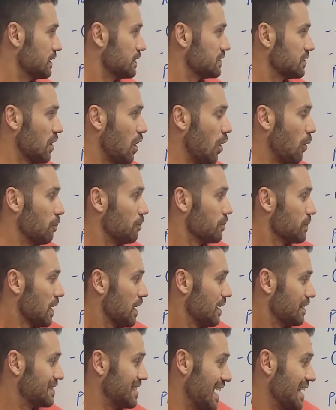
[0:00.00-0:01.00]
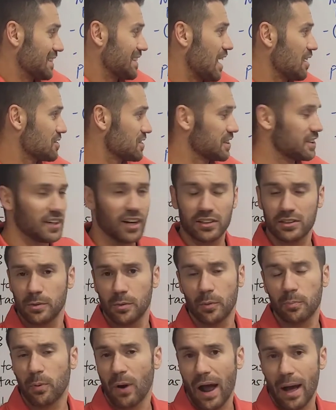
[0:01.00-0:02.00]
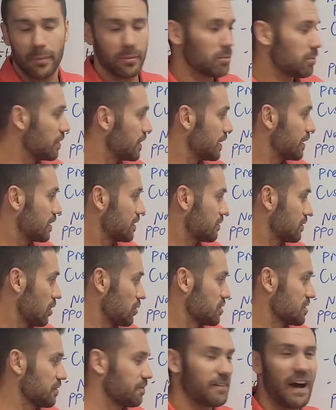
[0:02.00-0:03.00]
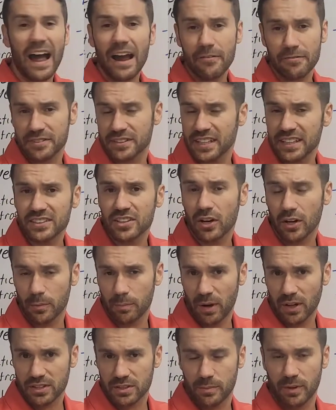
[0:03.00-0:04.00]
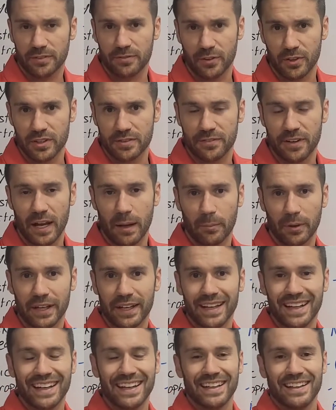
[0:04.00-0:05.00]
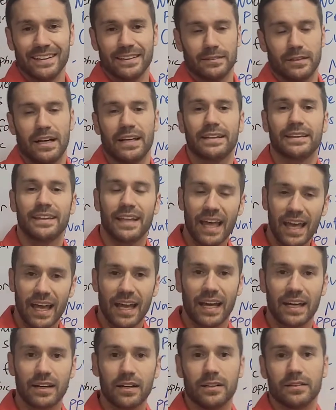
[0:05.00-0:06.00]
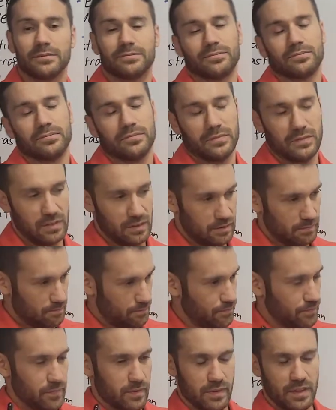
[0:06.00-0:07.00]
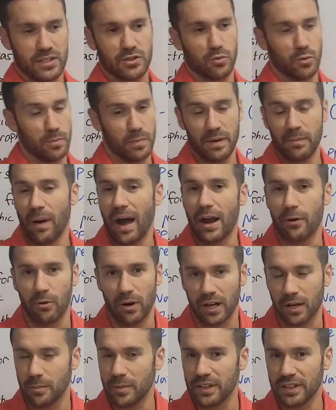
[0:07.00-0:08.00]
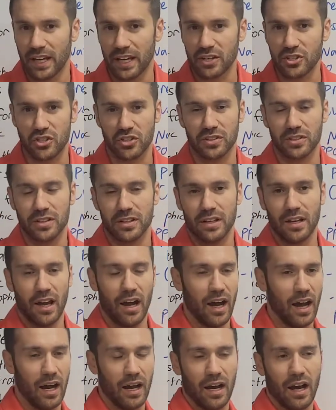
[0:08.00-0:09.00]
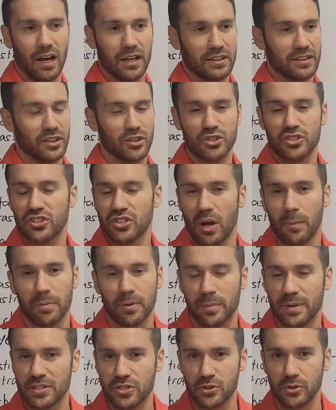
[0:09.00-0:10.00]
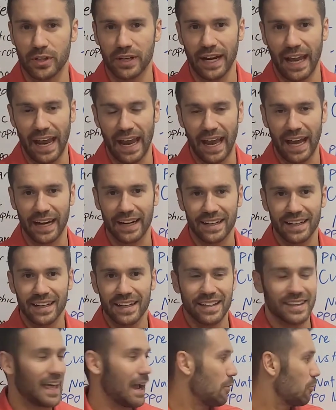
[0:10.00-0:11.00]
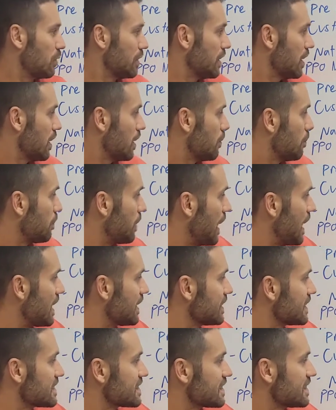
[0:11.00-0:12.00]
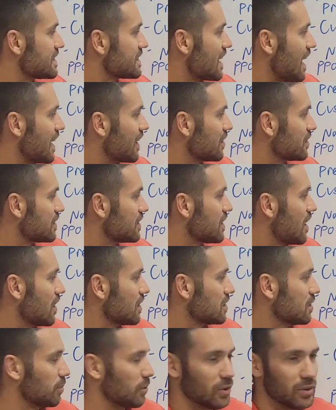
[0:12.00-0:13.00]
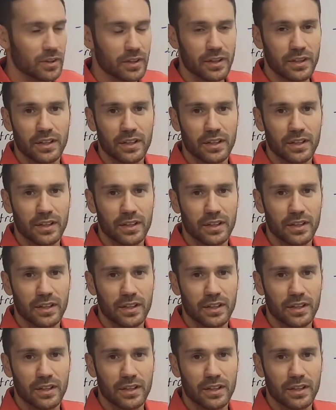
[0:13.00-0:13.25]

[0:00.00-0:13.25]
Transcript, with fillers: So 10,000 deductible, probably close to five, 600 bucks a month for this family. And then this would be my recommendation. Uh, uh, there's supplements you can add that would pay this entire deductible.